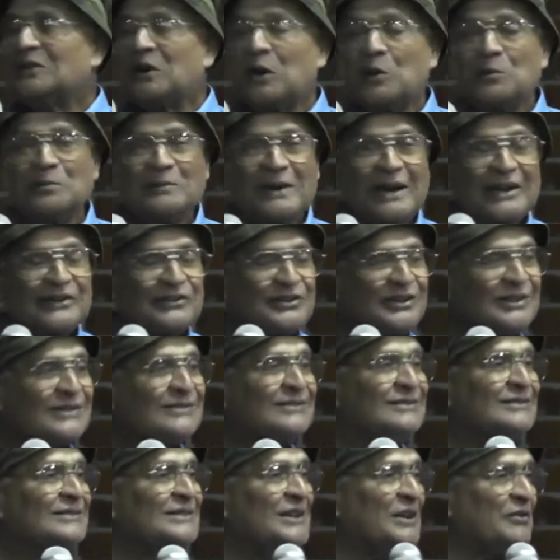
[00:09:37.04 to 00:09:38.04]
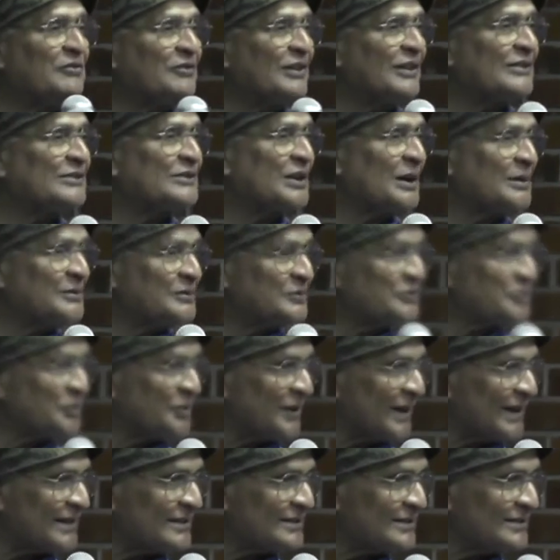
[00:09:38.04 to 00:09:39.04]
combating the effect of
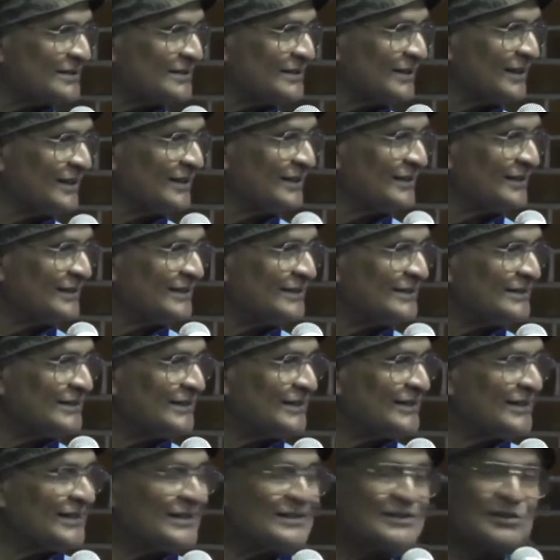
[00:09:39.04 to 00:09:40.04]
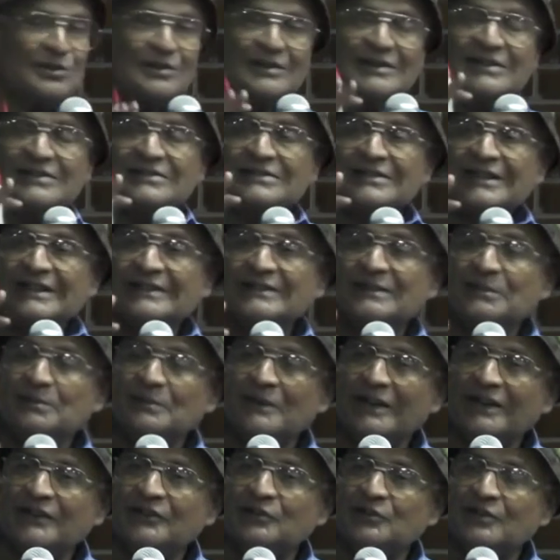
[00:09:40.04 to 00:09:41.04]
stress. The reason is that the
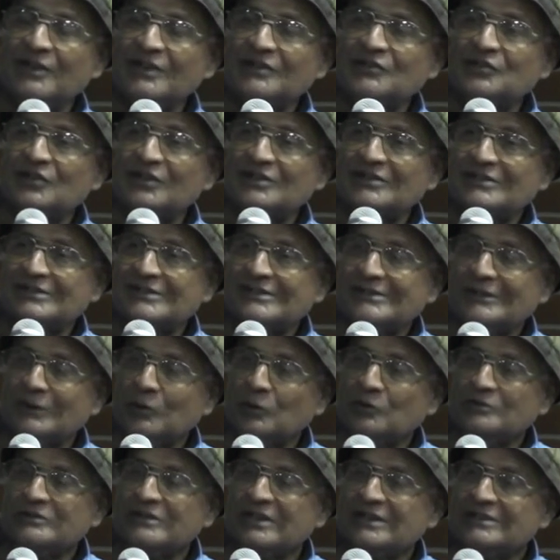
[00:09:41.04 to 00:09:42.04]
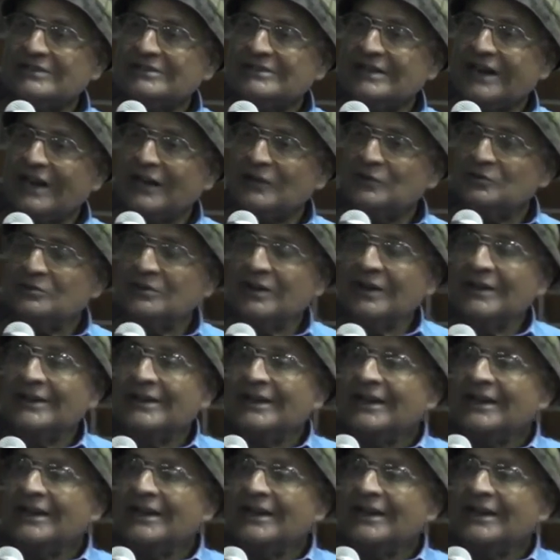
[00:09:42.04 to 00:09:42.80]
meditation slows us down